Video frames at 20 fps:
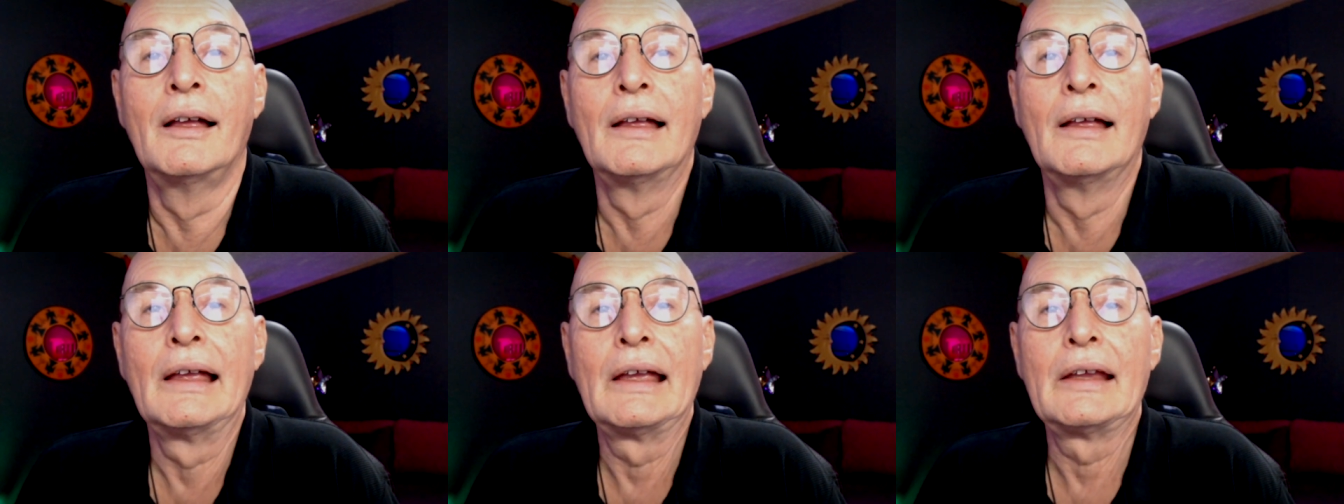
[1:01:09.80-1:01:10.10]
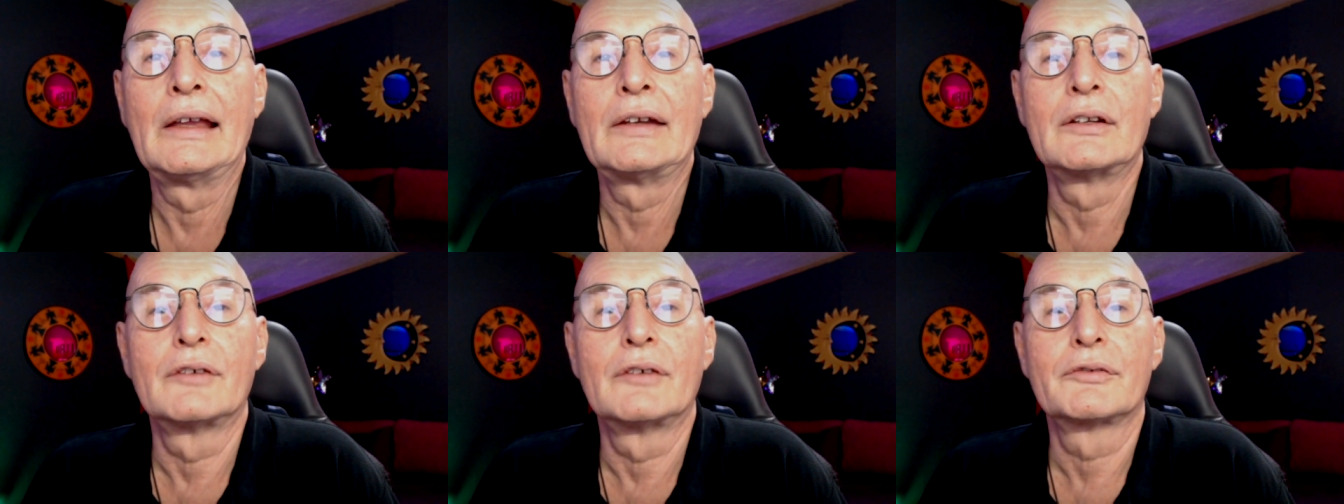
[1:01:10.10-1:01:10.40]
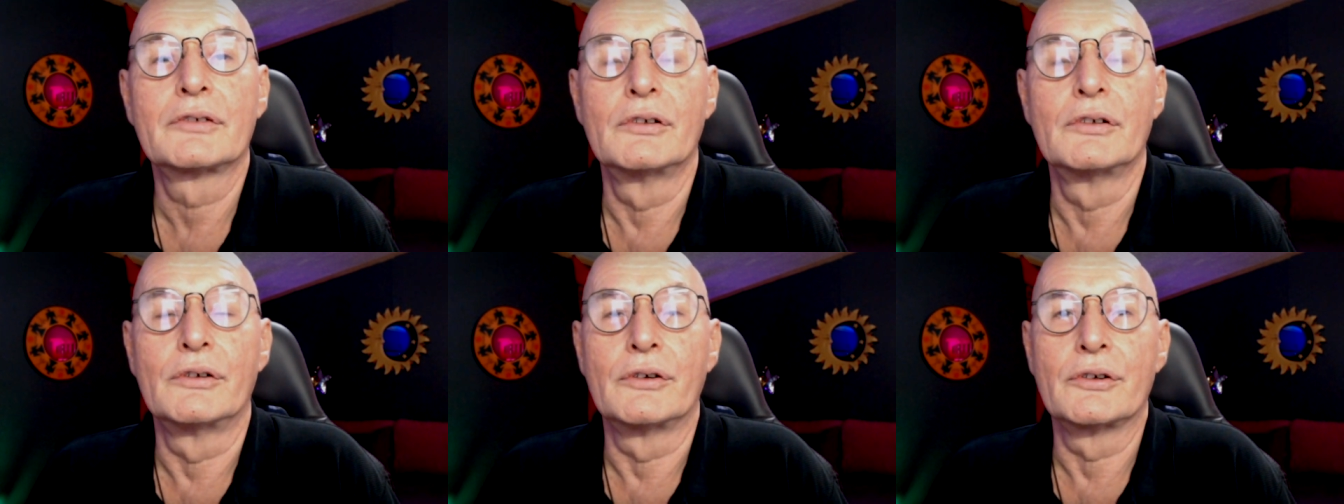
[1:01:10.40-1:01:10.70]
And of
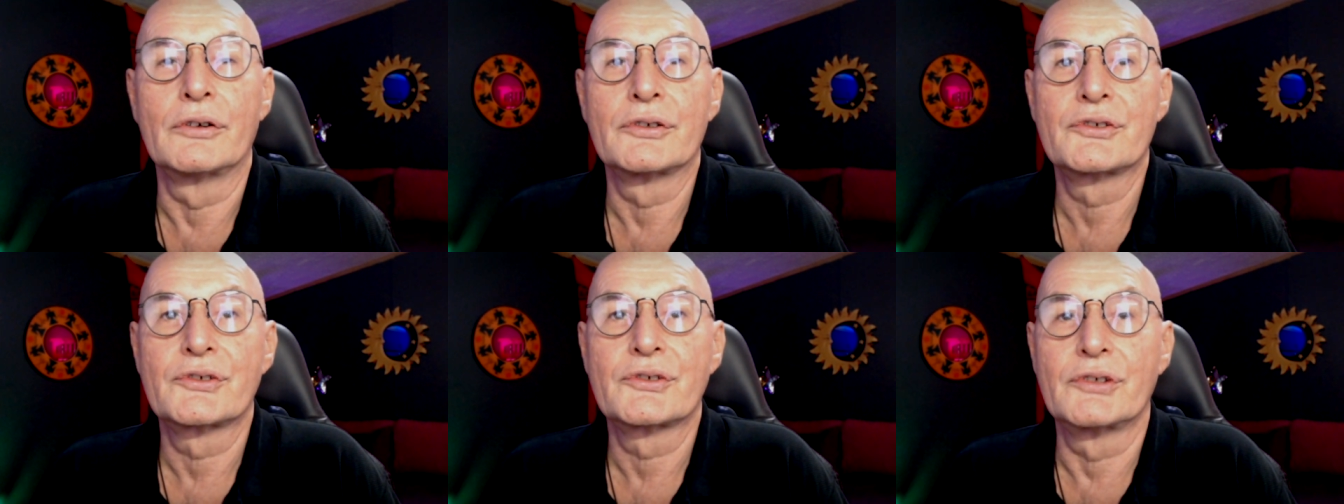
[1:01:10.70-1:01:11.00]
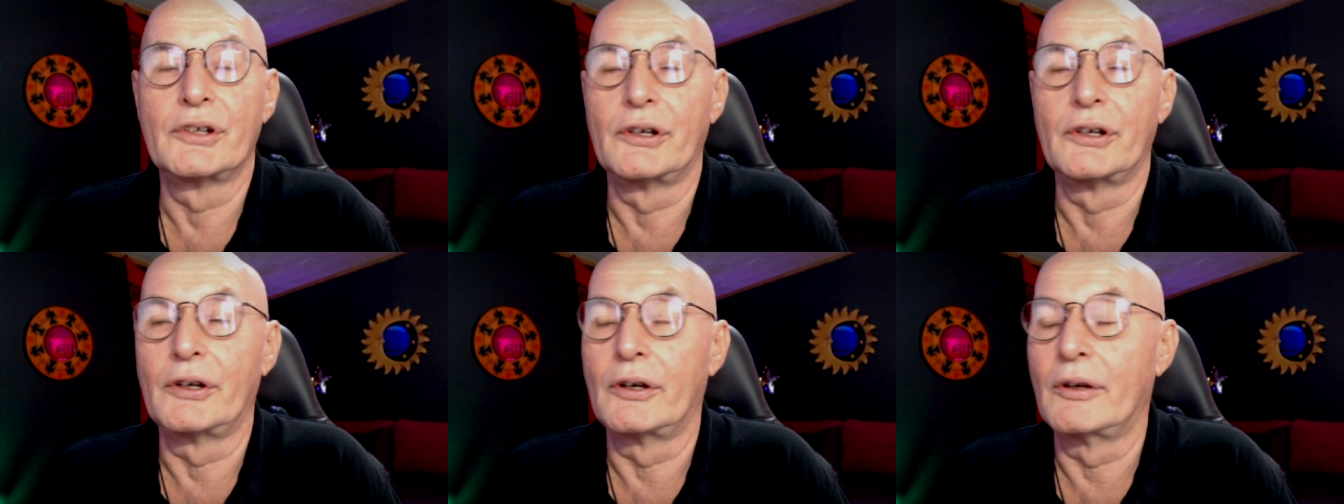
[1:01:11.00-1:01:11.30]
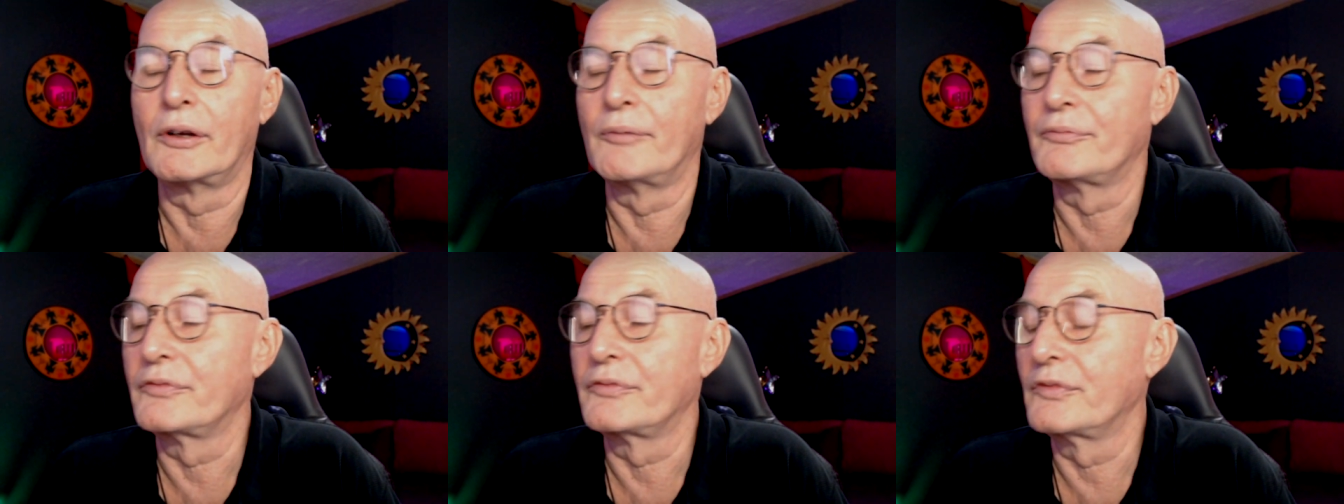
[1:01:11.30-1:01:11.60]
course,
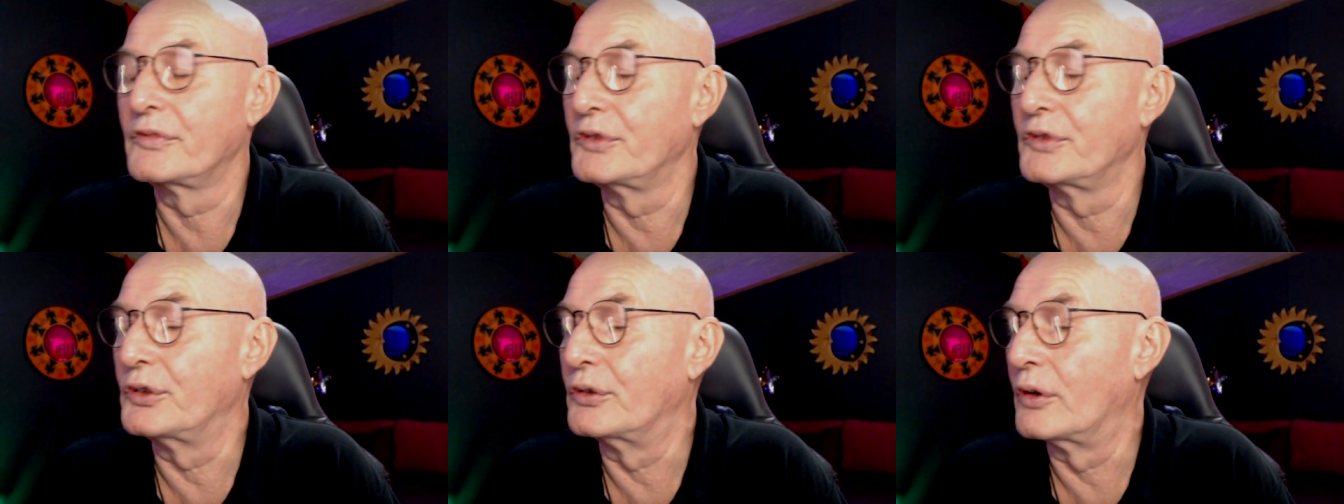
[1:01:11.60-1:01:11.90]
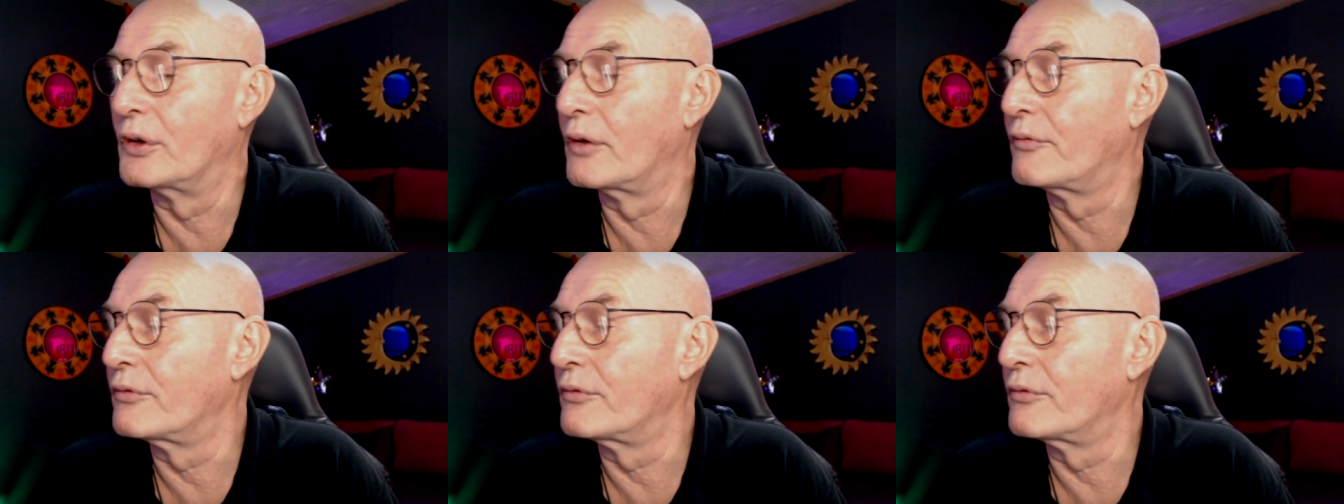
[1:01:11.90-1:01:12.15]
uh, you know,